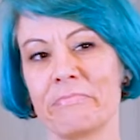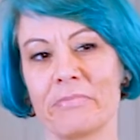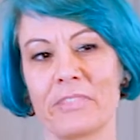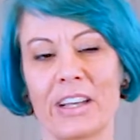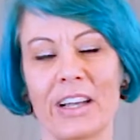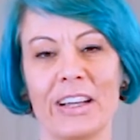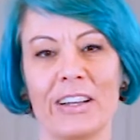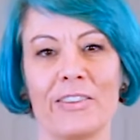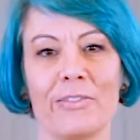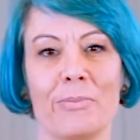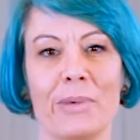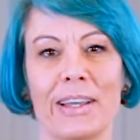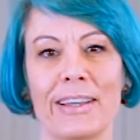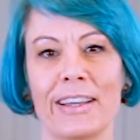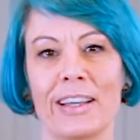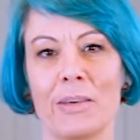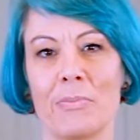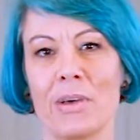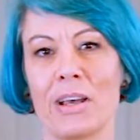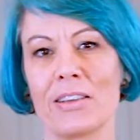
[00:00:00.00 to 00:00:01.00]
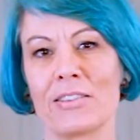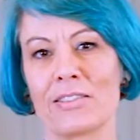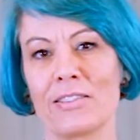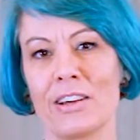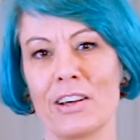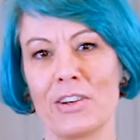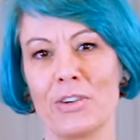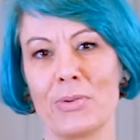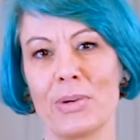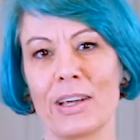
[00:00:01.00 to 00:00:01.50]
kind of making a mess,
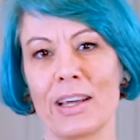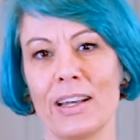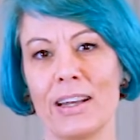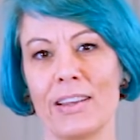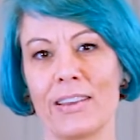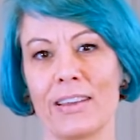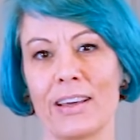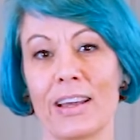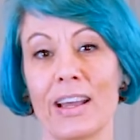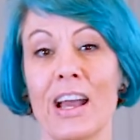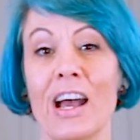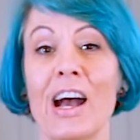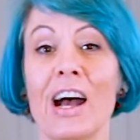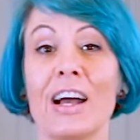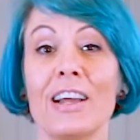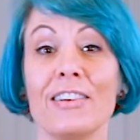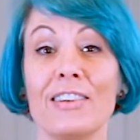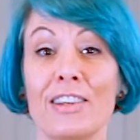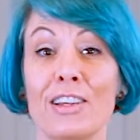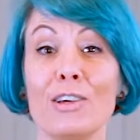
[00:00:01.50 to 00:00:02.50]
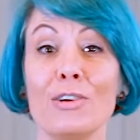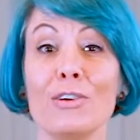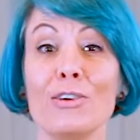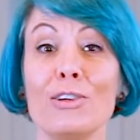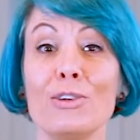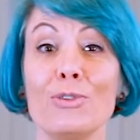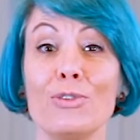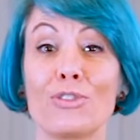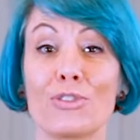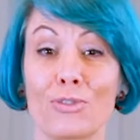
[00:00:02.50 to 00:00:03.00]
not doing anything, until
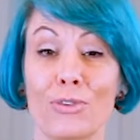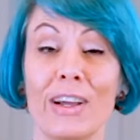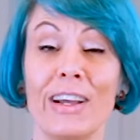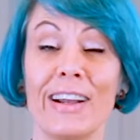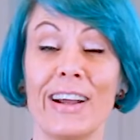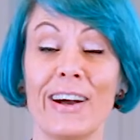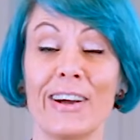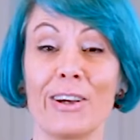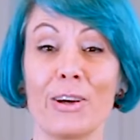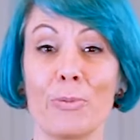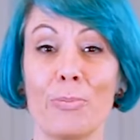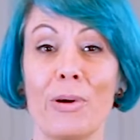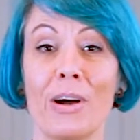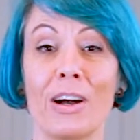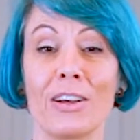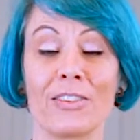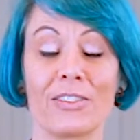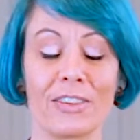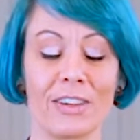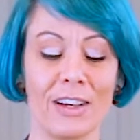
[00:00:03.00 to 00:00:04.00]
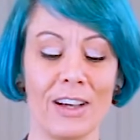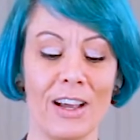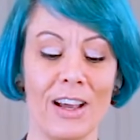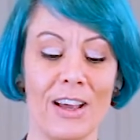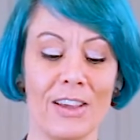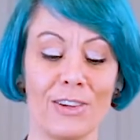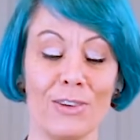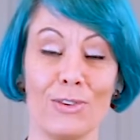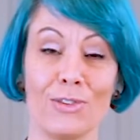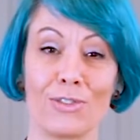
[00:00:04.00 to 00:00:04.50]
you strain out your pasta.
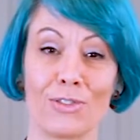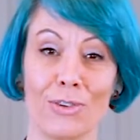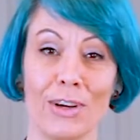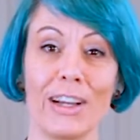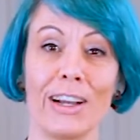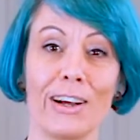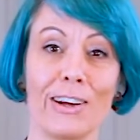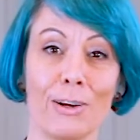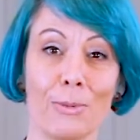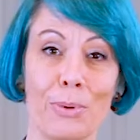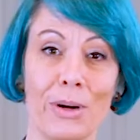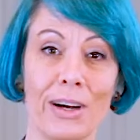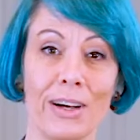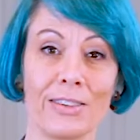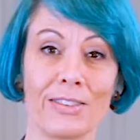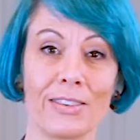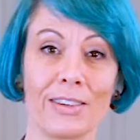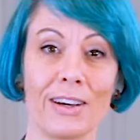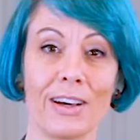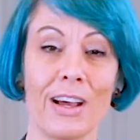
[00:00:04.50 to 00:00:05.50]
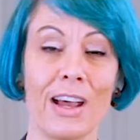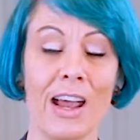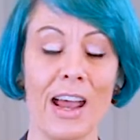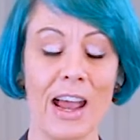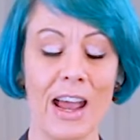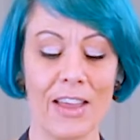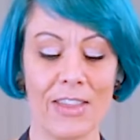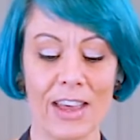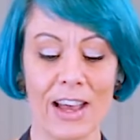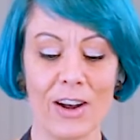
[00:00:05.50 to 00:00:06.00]
You strain out your pasta,
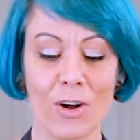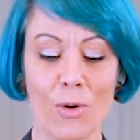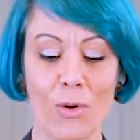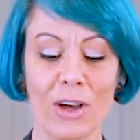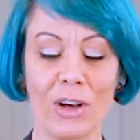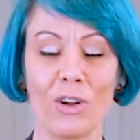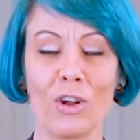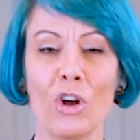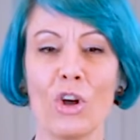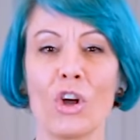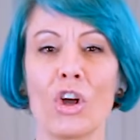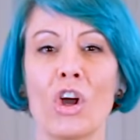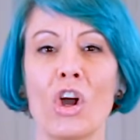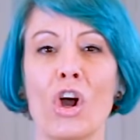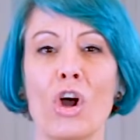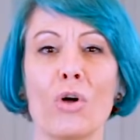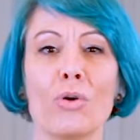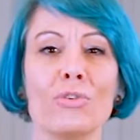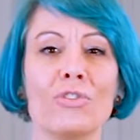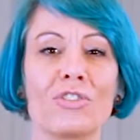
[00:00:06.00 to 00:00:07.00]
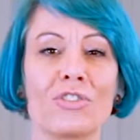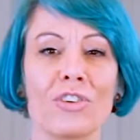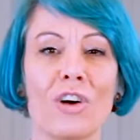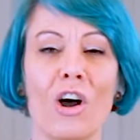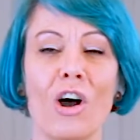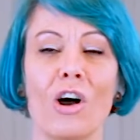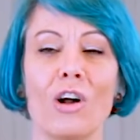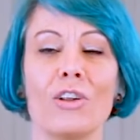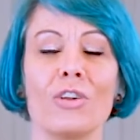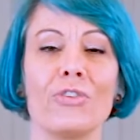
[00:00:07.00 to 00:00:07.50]
and that oil coats
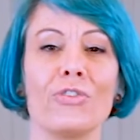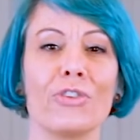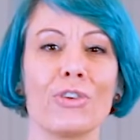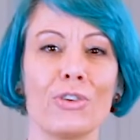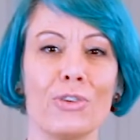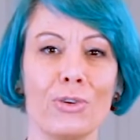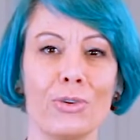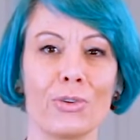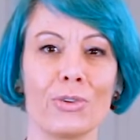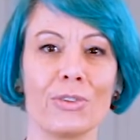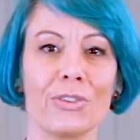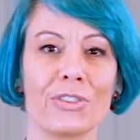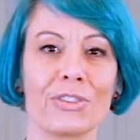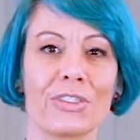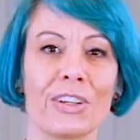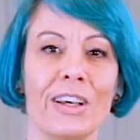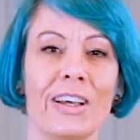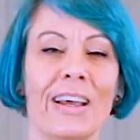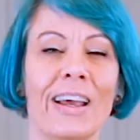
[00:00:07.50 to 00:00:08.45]
all of your noodles.